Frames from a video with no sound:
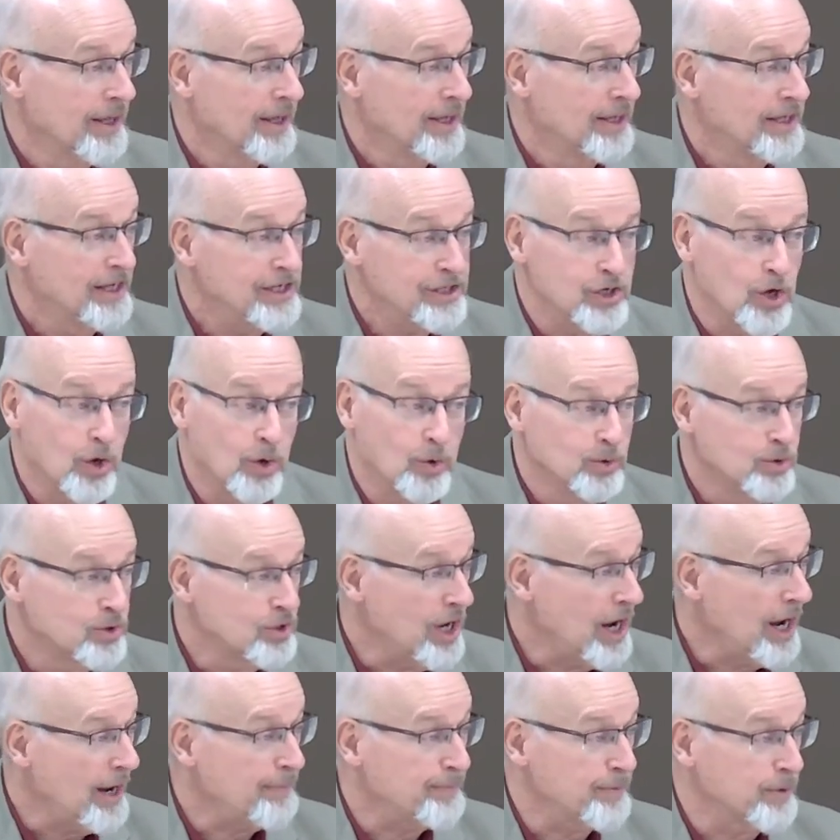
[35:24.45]
This whole
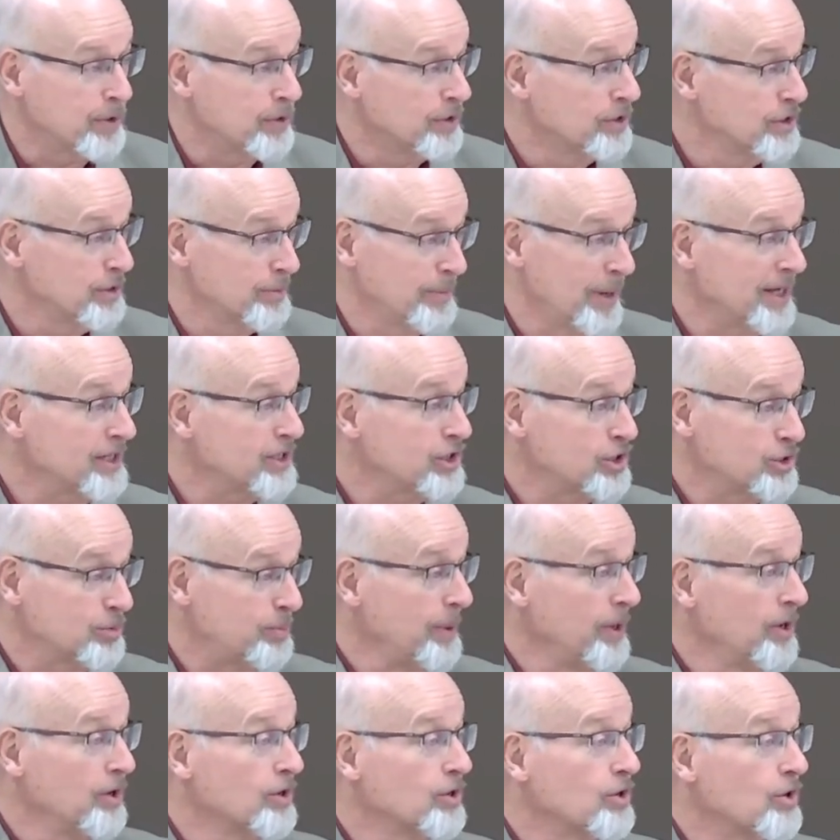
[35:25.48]
chapter is about the
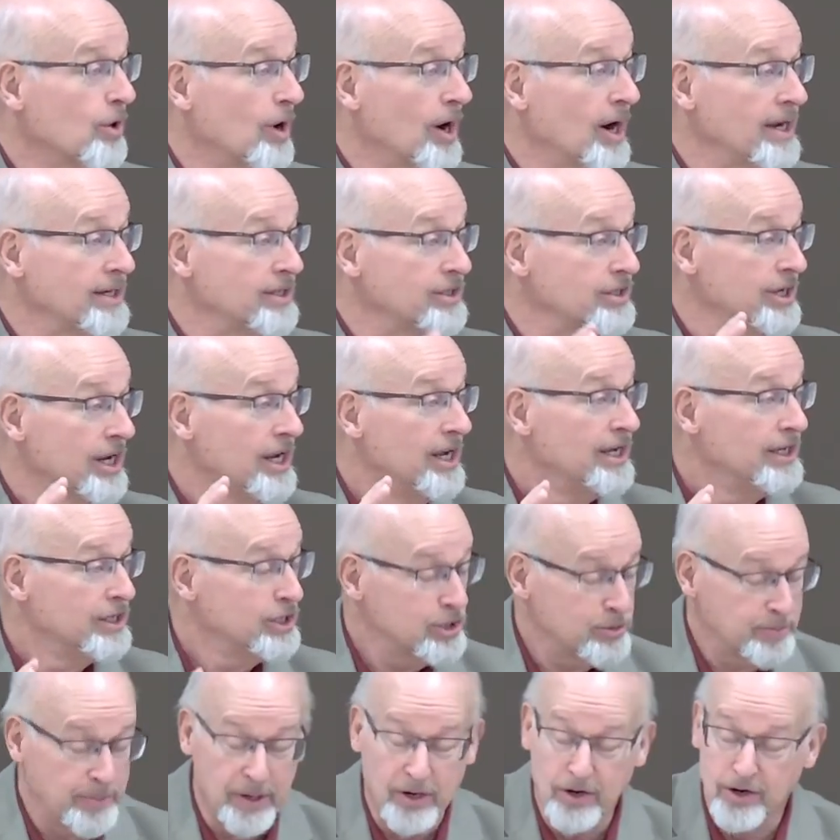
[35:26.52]
Spirit of Christ,
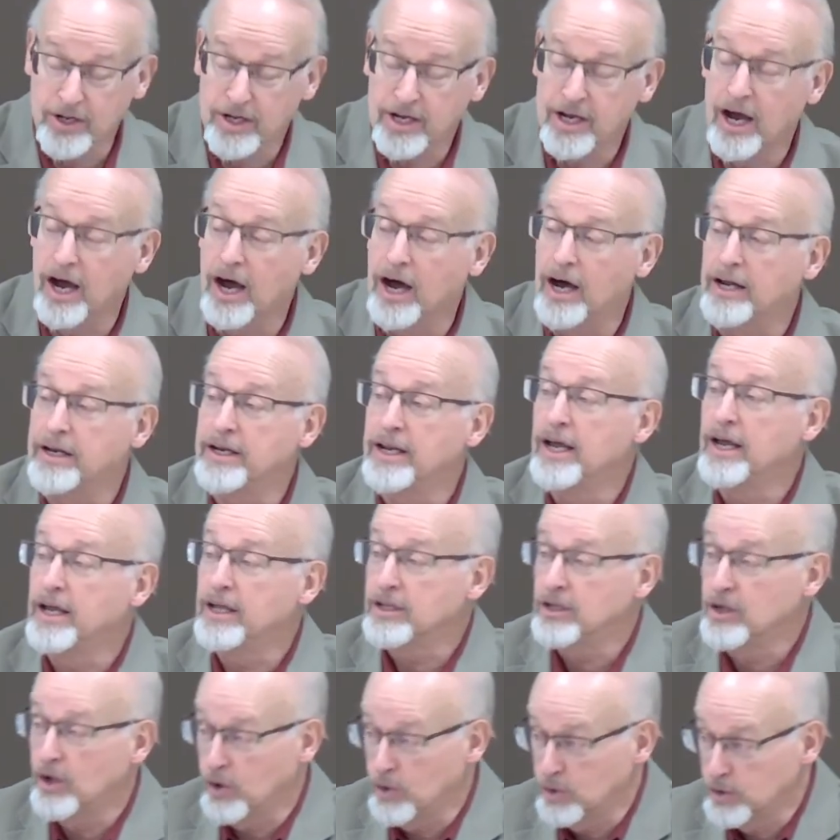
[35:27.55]
Spirit of God,
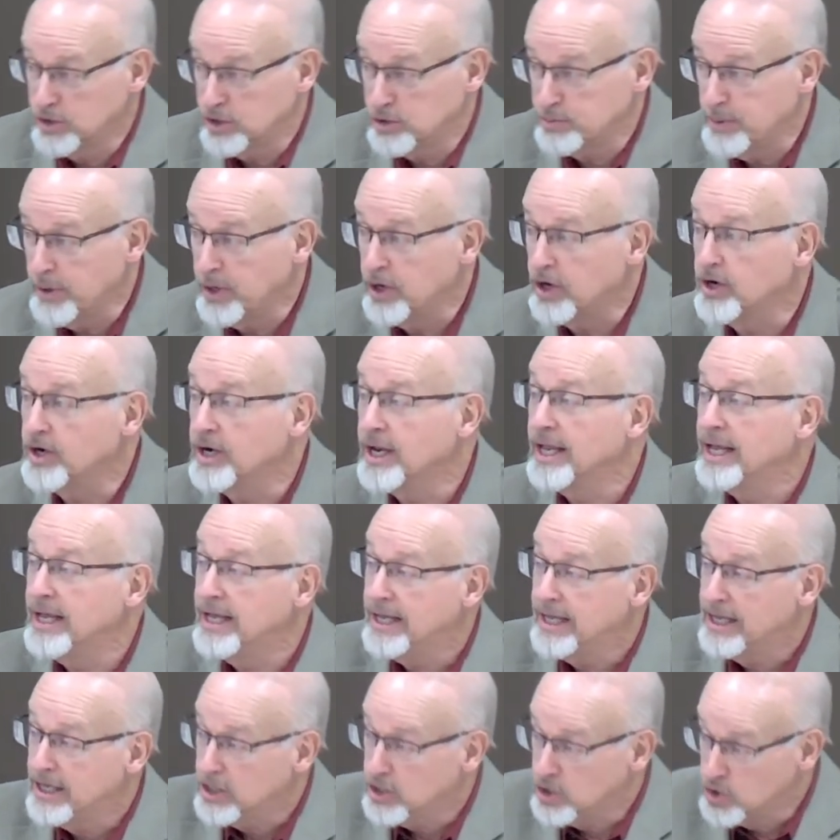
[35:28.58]
the Holy Spirit
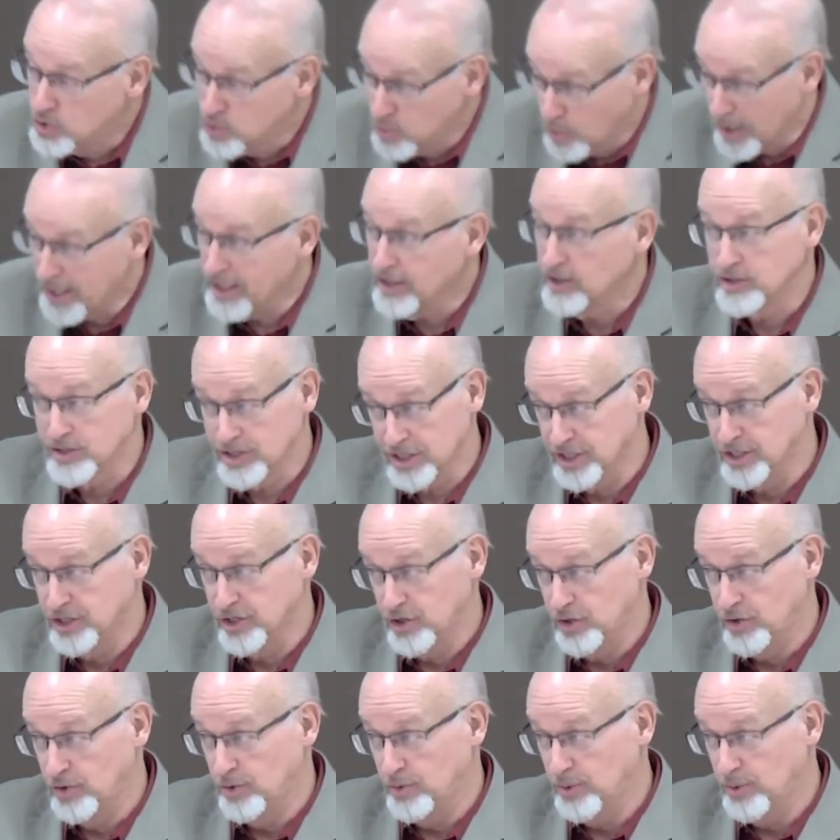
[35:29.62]
dwells in you.